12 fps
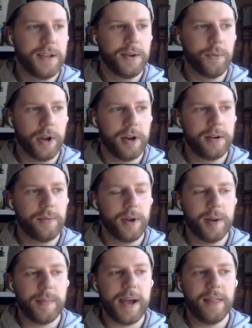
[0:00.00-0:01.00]
One
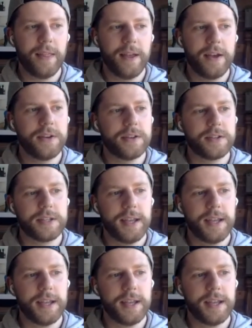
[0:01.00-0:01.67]
of my learners,